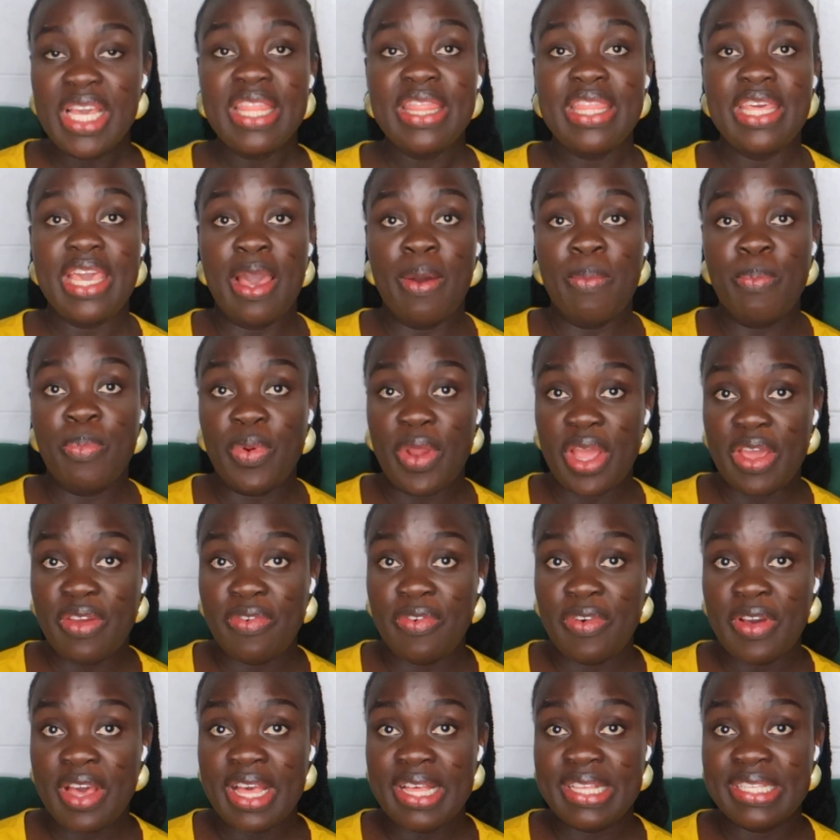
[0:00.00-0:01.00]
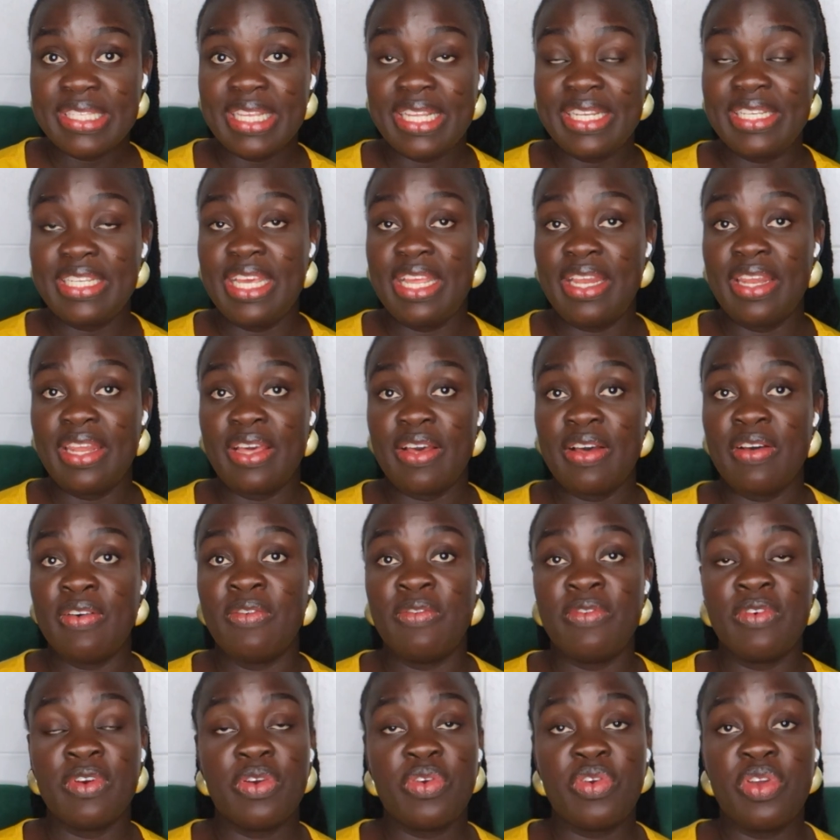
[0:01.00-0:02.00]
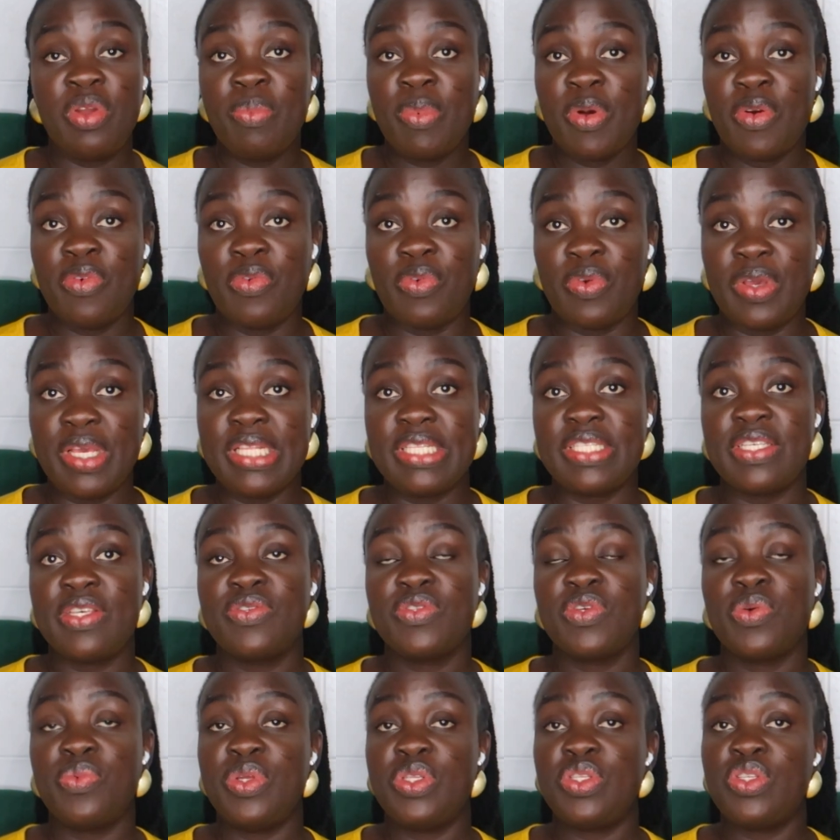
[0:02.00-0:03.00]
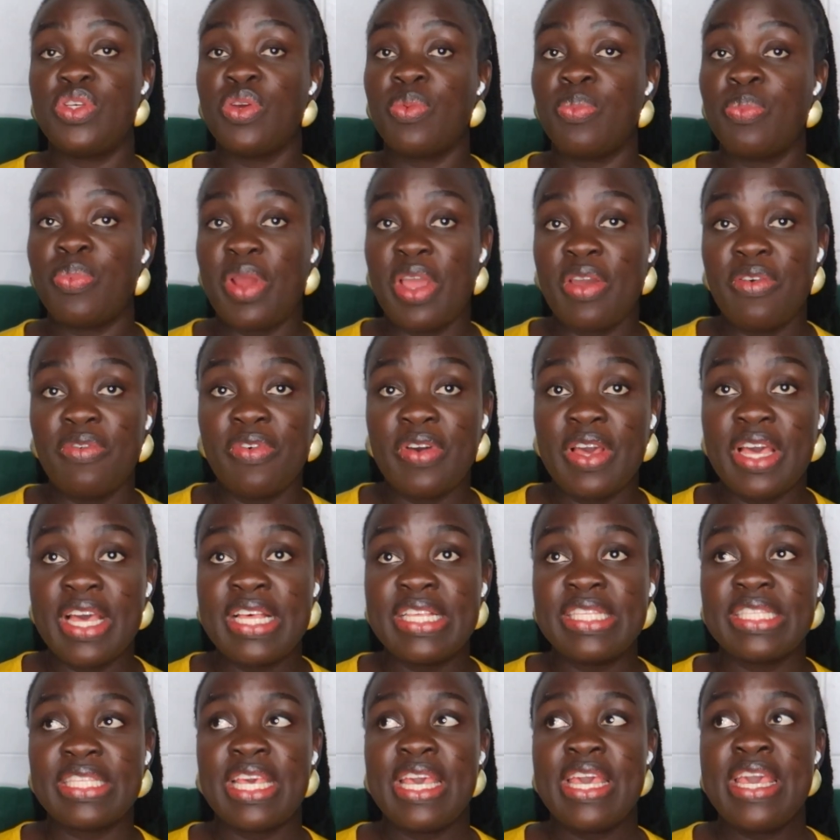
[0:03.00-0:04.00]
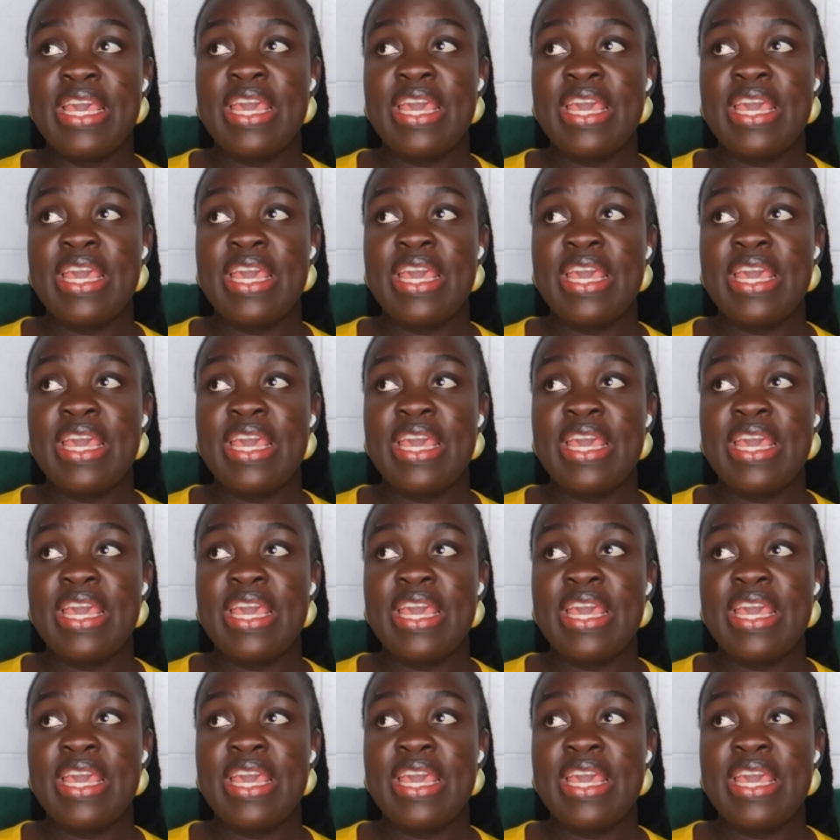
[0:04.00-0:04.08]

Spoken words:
their breakfast. They love cream of wheat, so we took breakfast